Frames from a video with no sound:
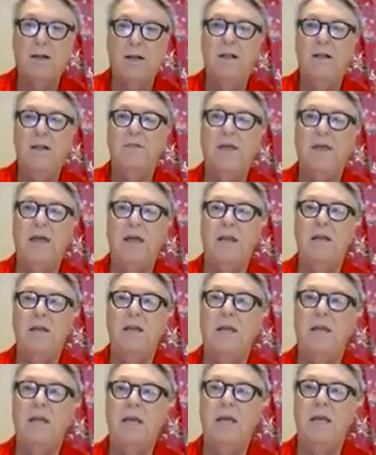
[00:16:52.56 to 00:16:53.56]
then
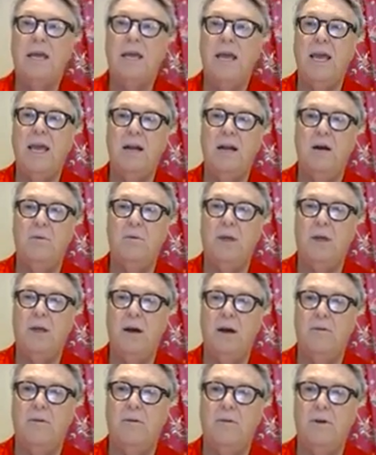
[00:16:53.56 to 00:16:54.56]
it cannot
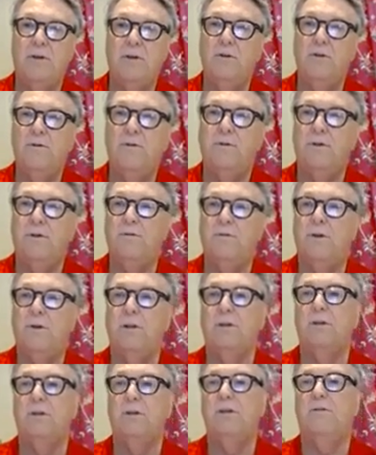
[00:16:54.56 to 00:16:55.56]
recover to full voltage. If